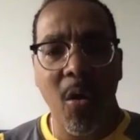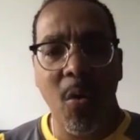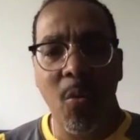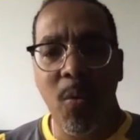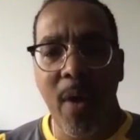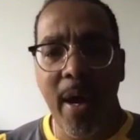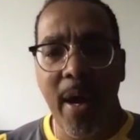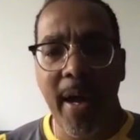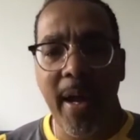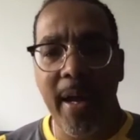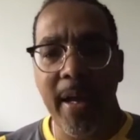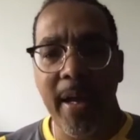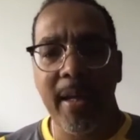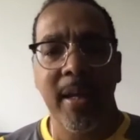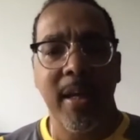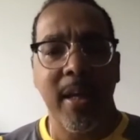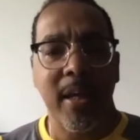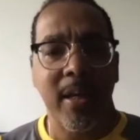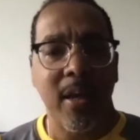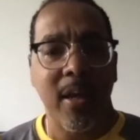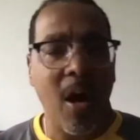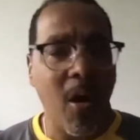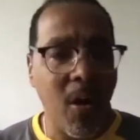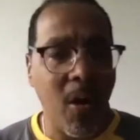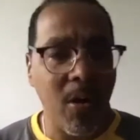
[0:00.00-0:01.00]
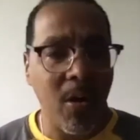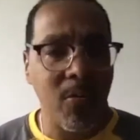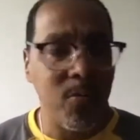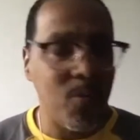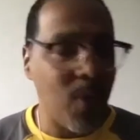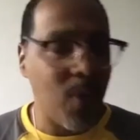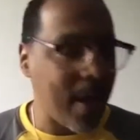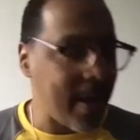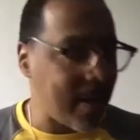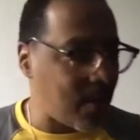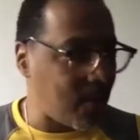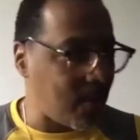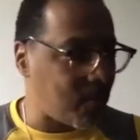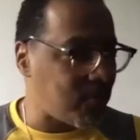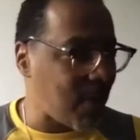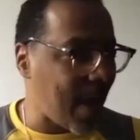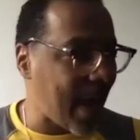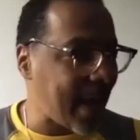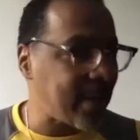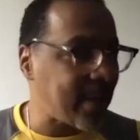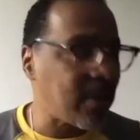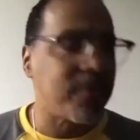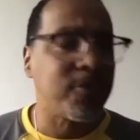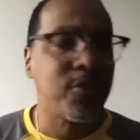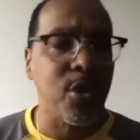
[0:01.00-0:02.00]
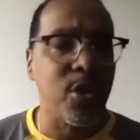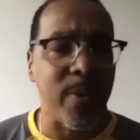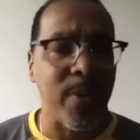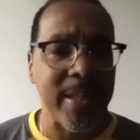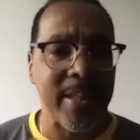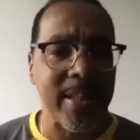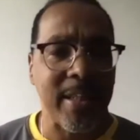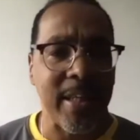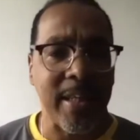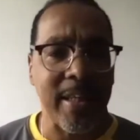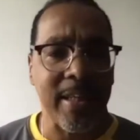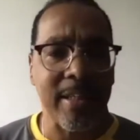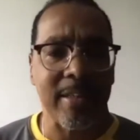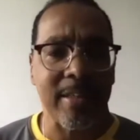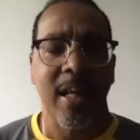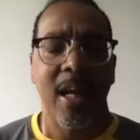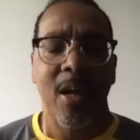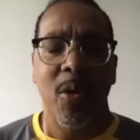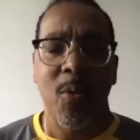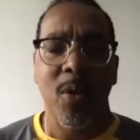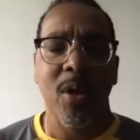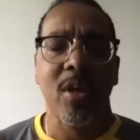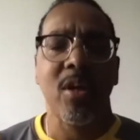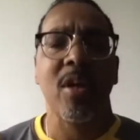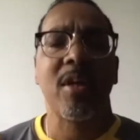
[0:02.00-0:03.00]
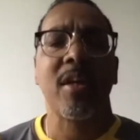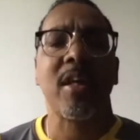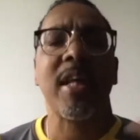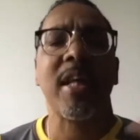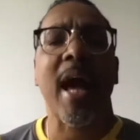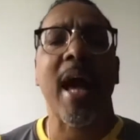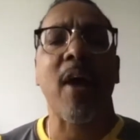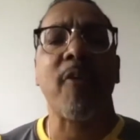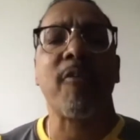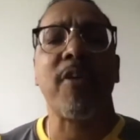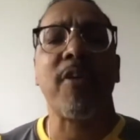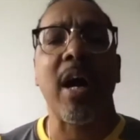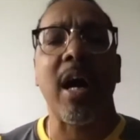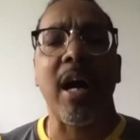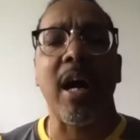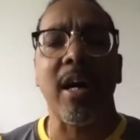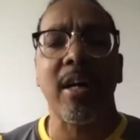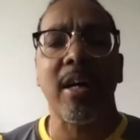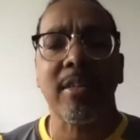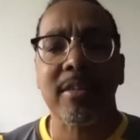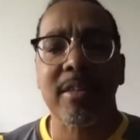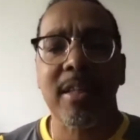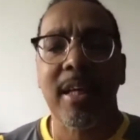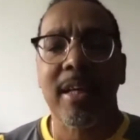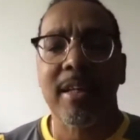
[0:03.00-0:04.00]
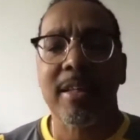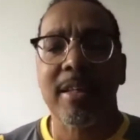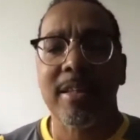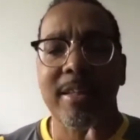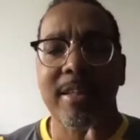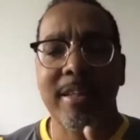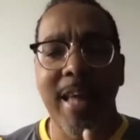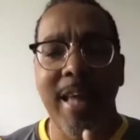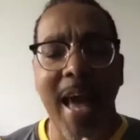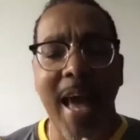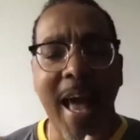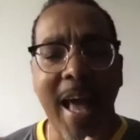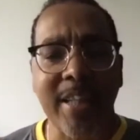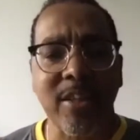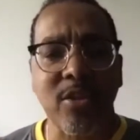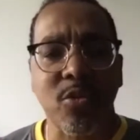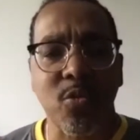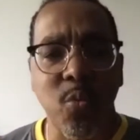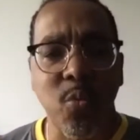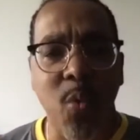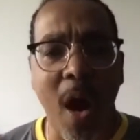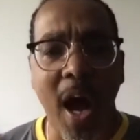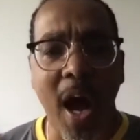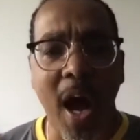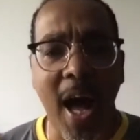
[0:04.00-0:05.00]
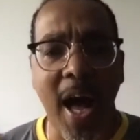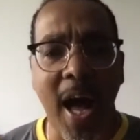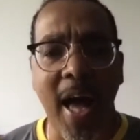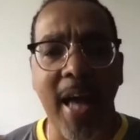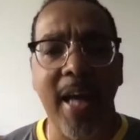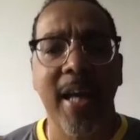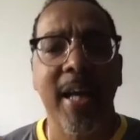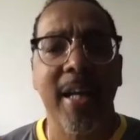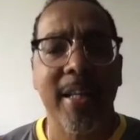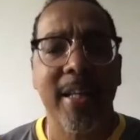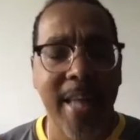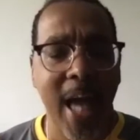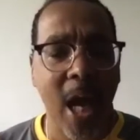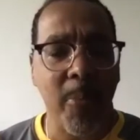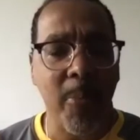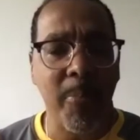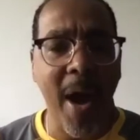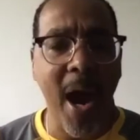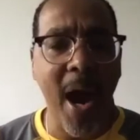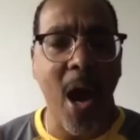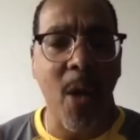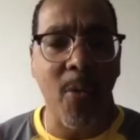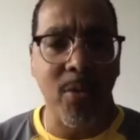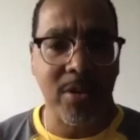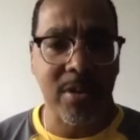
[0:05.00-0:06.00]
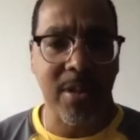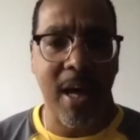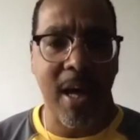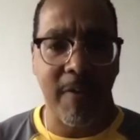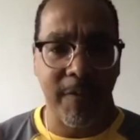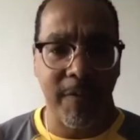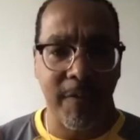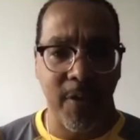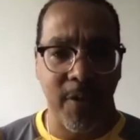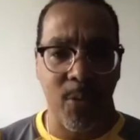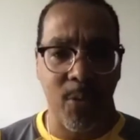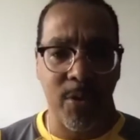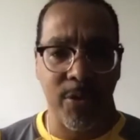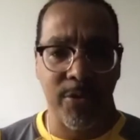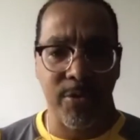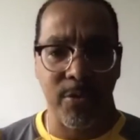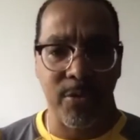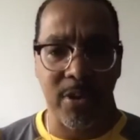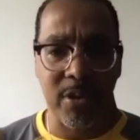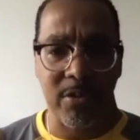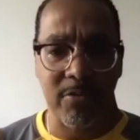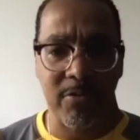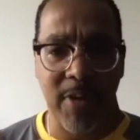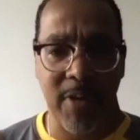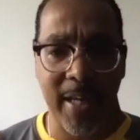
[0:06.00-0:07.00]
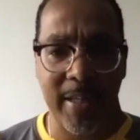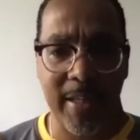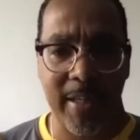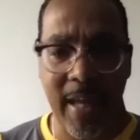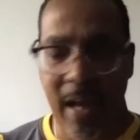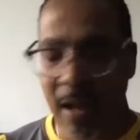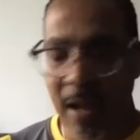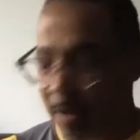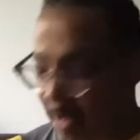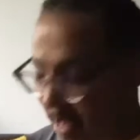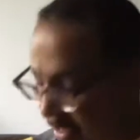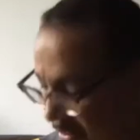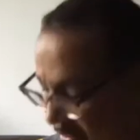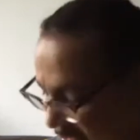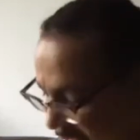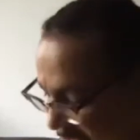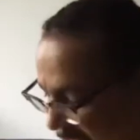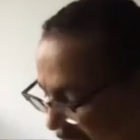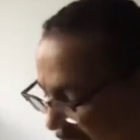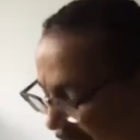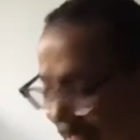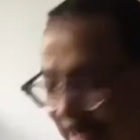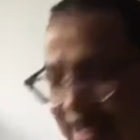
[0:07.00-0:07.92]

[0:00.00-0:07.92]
way, and our own way right of doing things. We're looking out for us. That's why that power is not flowing through us right now. He just